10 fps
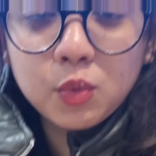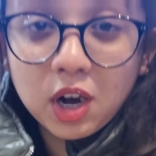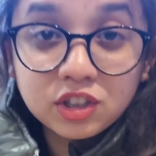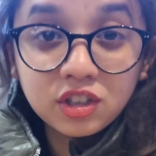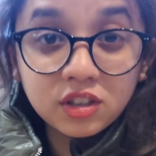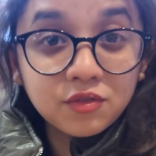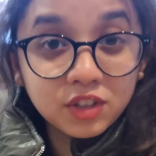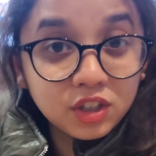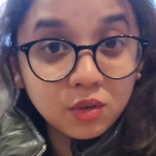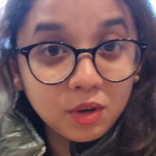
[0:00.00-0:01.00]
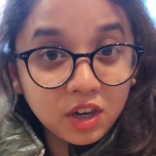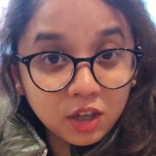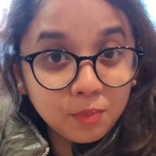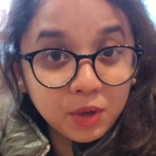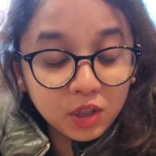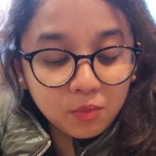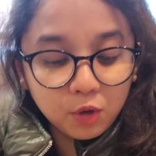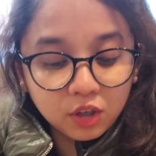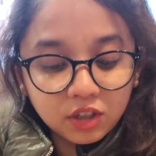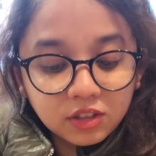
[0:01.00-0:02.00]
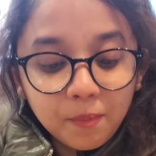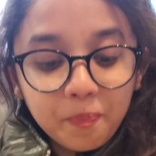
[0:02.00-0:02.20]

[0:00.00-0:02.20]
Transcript: watched the video where I compared the burgers,